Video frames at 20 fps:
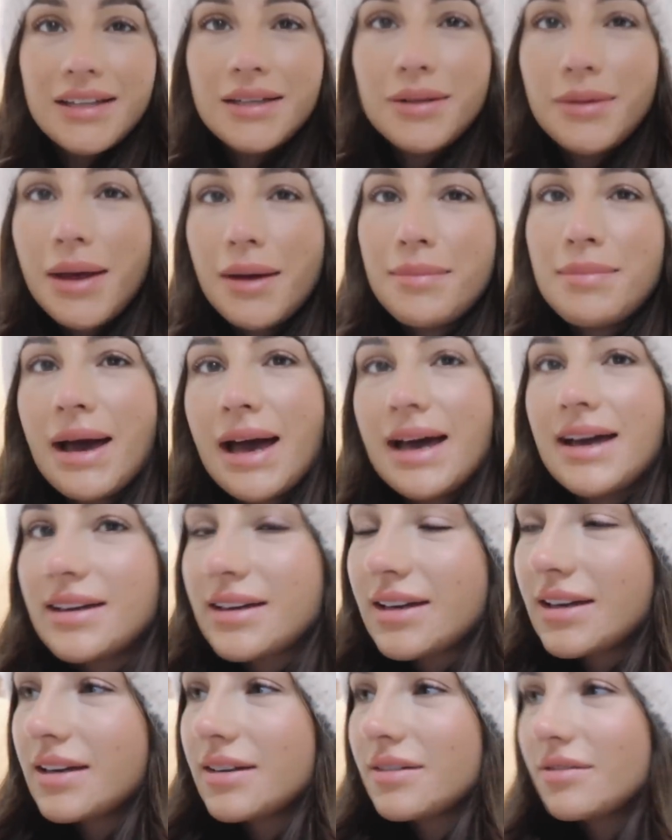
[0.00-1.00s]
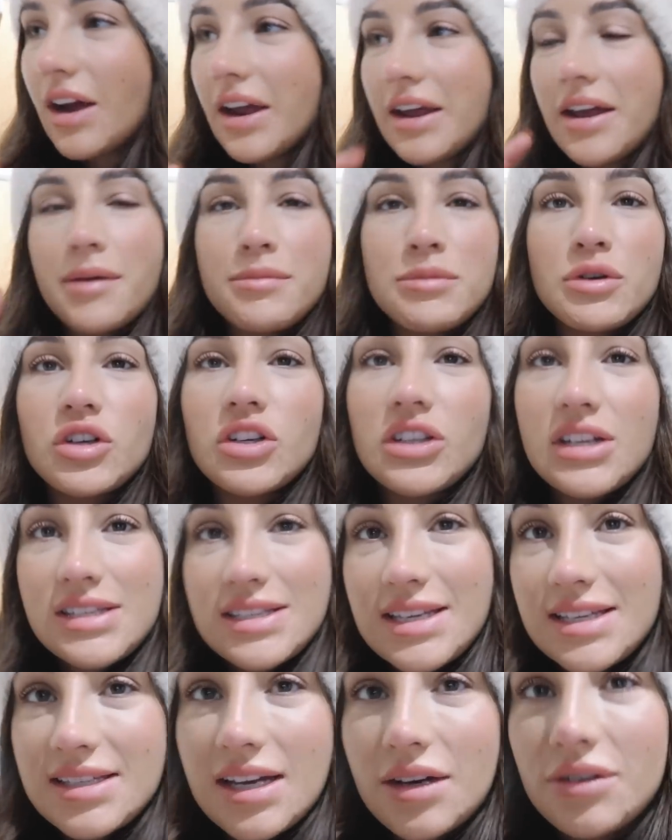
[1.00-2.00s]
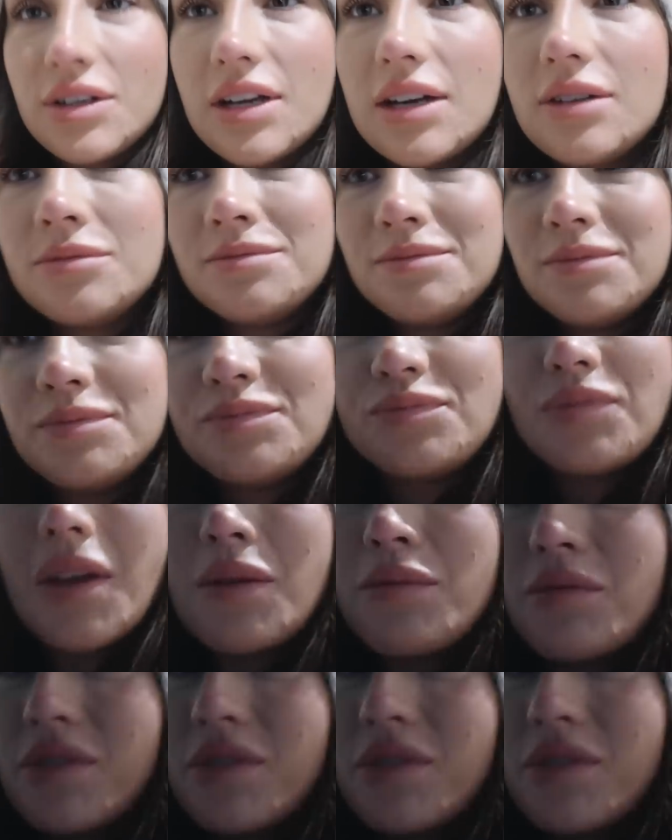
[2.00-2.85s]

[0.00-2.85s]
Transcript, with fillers: and we are back. Right, I'm not going to sit down now. I've